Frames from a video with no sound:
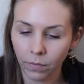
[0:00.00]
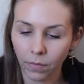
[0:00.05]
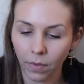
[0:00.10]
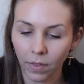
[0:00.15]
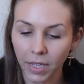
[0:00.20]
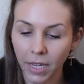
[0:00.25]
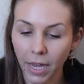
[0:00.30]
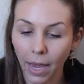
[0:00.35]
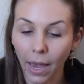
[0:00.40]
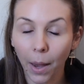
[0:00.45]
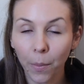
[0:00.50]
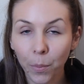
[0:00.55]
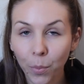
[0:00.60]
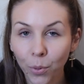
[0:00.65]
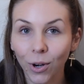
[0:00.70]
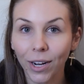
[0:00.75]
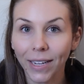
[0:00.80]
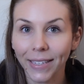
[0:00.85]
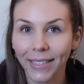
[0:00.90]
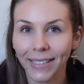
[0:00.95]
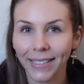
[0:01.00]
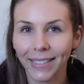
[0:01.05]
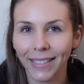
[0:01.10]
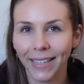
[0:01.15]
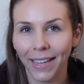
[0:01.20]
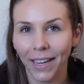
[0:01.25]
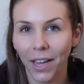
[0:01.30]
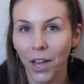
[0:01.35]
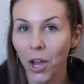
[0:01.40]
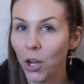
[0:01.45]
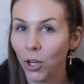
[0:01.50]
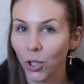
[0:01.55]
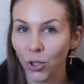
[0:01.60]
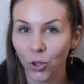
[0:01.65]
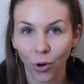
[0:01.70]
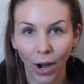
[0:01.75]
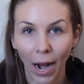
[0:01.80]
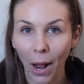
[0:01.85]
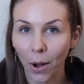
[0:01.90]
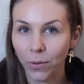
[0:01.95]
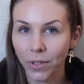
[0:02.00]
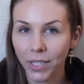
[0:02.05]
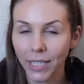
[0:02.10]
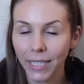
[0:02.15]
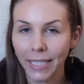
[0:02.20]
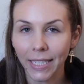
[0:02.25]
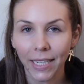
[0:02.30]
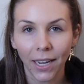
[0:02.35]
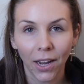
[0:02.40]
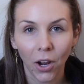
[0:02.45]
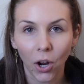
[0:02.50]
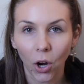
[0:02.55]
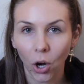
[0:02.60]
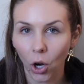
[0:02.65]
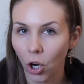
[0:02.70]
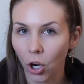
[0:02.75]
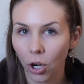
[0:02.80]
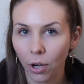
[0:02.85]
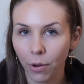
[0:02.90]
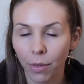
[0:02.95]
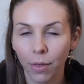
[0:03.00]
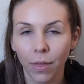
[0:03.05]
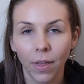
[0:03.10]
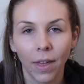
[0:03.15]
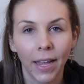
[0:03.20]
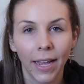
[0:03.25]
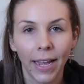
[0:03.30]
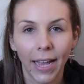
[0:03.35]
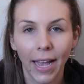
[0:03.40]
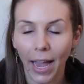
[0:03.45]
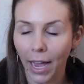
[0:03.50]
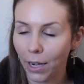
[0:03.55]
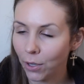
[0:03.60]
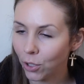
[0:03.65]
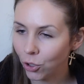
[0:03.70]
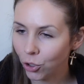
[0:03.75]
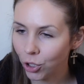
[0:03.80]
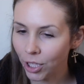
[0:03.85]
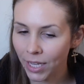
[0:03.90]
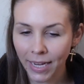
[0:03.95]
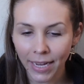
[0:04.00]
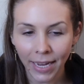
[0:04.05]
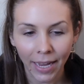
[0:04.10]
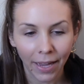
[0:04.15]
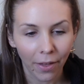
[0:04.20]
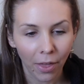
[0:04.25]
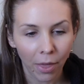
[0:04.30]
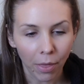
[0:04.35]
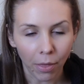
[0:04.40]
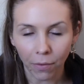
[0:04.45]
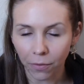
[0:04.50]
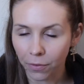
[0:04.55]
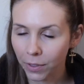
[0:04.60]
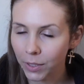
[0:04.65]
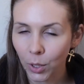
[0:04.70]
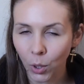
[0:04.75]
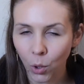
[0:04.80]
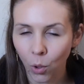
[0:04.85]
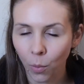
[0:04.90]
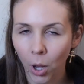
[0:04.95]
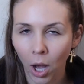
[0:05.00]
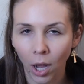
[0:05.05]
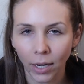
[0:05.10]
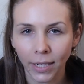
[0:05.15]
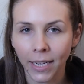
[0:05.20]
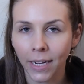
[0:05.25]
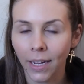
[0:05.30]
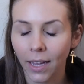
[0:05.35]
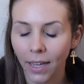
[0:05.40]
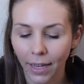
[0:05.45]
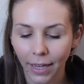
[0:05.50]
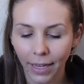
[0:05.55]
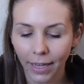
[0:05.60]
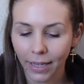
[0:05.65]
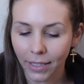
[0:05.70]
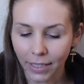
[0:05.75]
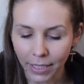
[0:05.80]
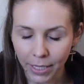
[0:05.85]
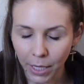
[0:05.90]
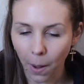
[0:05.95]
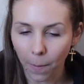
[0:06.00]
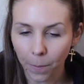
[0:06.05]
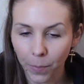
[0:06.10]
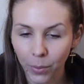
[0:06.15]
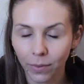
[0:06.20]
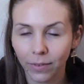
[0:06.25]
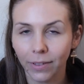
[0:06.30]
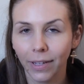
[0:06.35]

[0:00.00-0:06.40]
The Empress, grounded, earth, energy, the physical body. Yep.